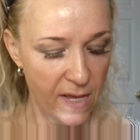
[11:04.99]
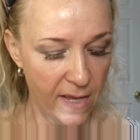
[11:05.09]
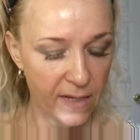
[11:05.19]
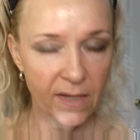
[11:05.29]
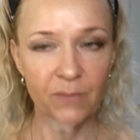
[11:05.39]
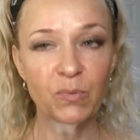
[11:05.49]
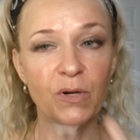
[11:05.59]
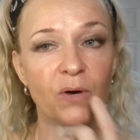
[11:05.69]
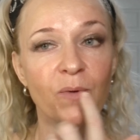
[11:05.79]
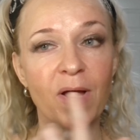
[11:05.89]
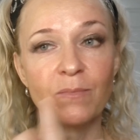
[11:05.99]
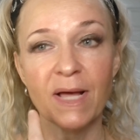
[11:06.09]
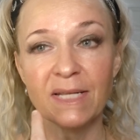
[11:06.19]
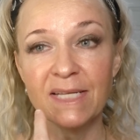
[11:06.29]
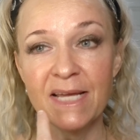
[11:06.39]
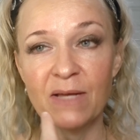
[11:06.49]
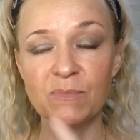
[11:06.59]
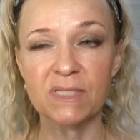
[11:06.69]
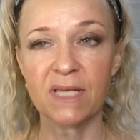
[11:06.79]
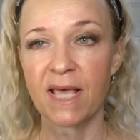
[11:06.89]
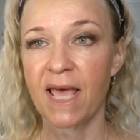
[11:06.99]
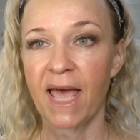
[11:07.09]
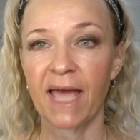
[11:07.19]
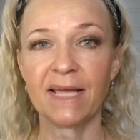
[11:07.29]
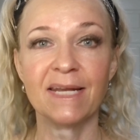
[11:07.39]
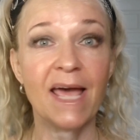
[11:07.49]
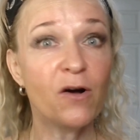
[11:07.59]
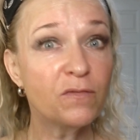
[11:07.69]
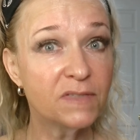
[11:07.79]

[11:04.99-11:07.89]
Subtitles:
and put around my lips, and e.l.f.